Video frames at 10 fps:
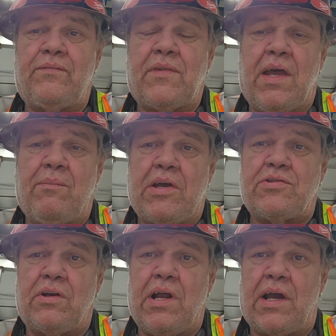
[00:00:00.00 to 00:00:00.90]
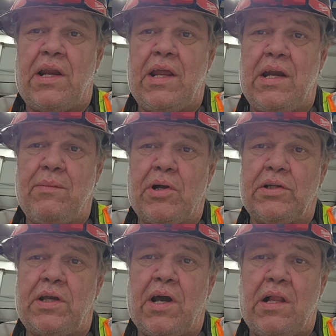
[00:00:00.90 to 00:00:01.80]
and make sure you're not going to hit any
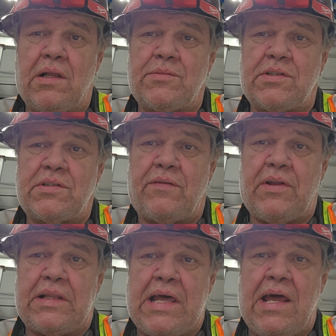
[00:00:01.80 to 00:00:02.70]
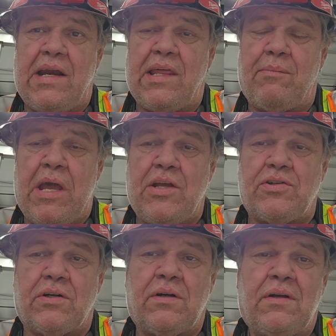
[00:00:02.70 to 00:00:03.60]
building columns and stuff like that, anything
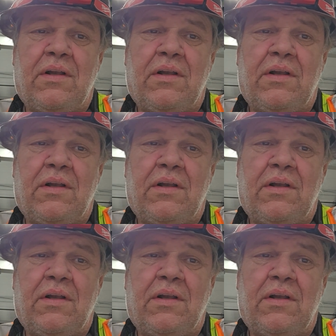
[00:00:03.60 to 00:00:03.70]
major.